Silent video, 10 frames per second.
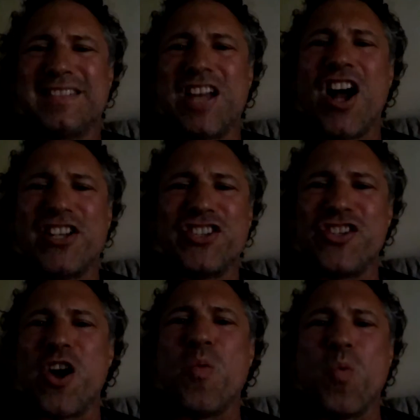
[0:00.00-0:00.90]

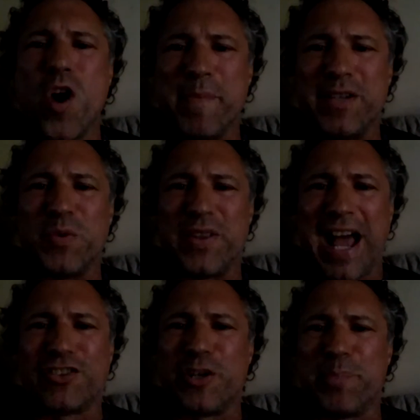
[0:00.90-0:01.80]
touches a woman
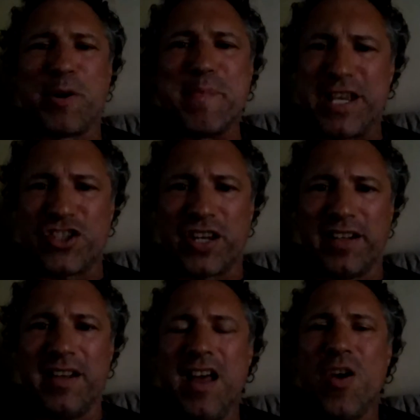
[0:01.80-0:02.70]
without their
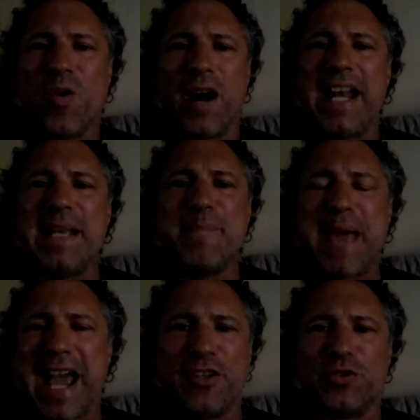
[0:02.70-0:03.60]
permission, or any
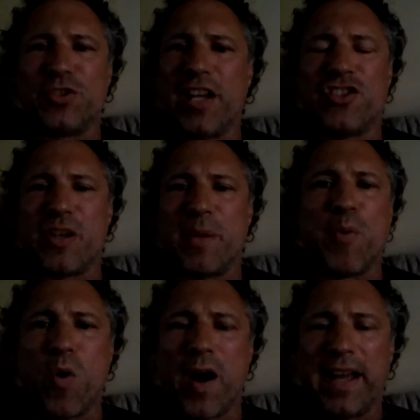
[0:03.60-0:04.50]
man who touches a
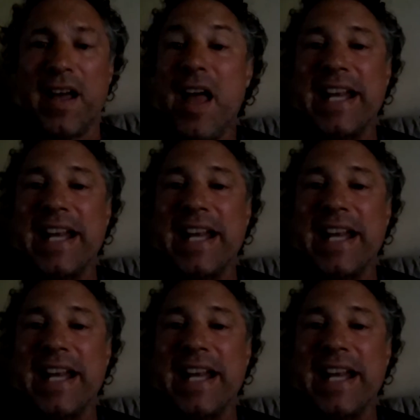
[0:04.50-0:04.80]
boy.